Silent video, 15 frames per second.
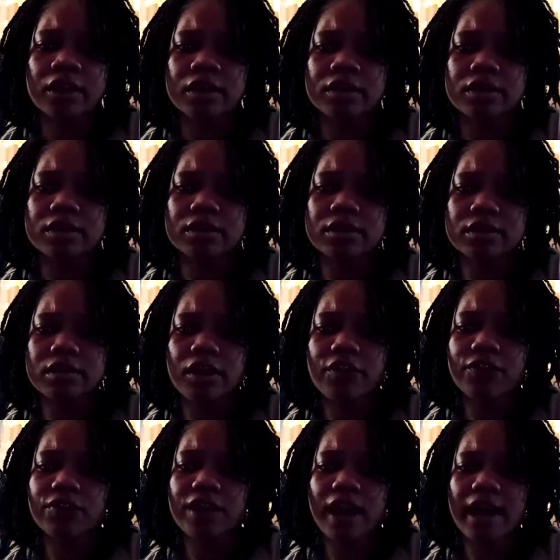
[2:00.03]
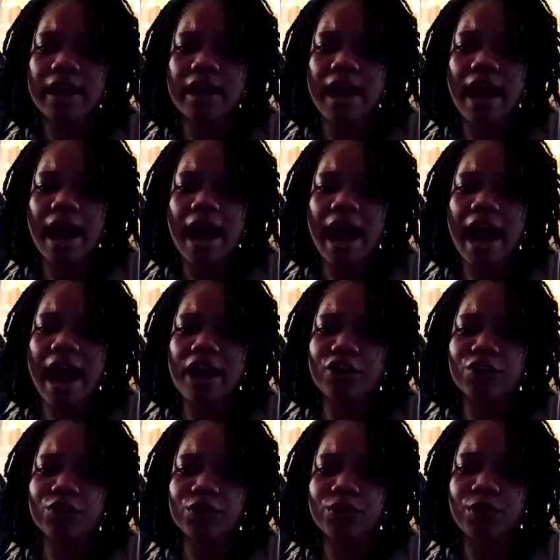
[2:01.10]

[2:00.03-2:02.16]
stuff that I